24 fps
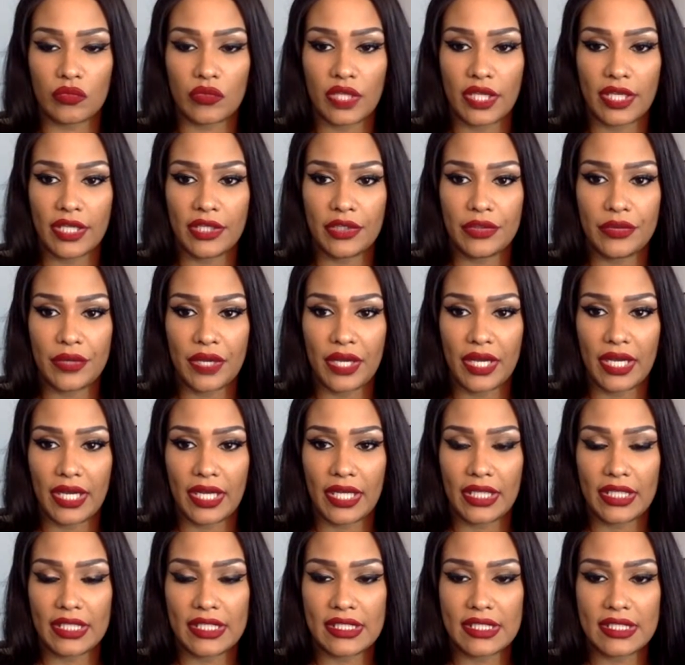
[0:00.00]
Thank you,
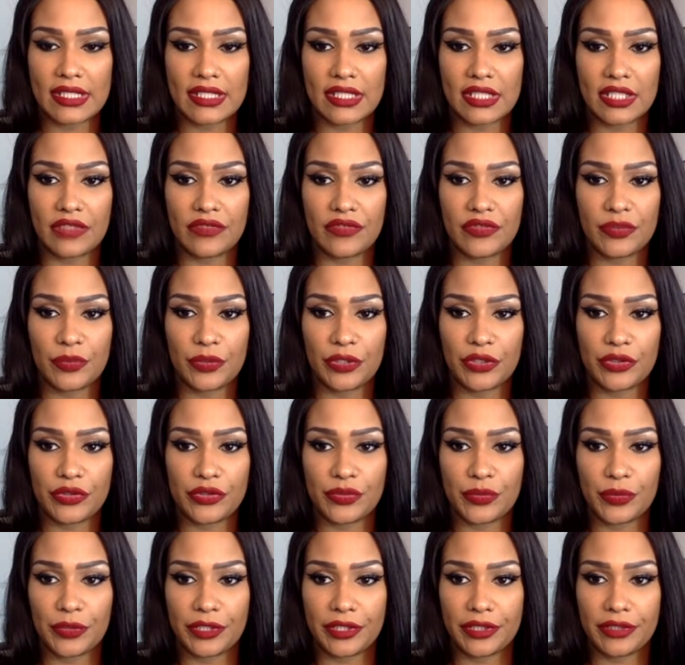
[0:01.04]
highly sensitive. Sprinkle,
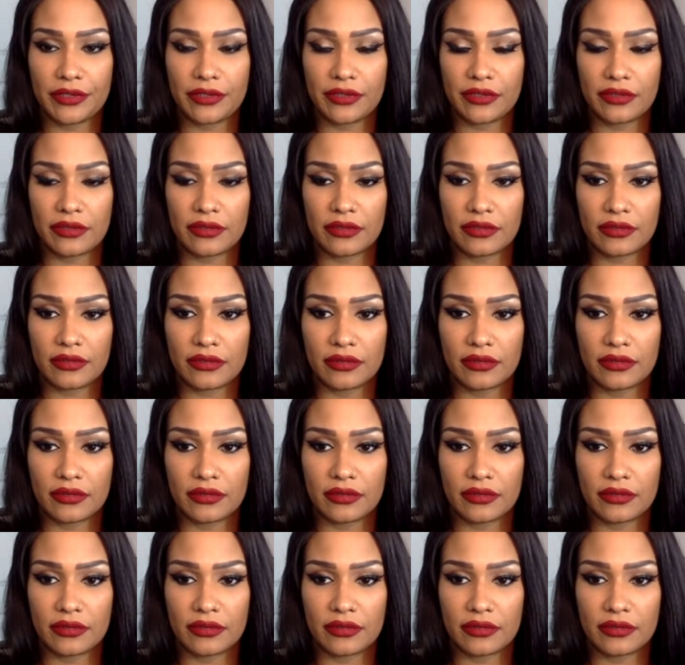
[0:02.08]
sprinkle.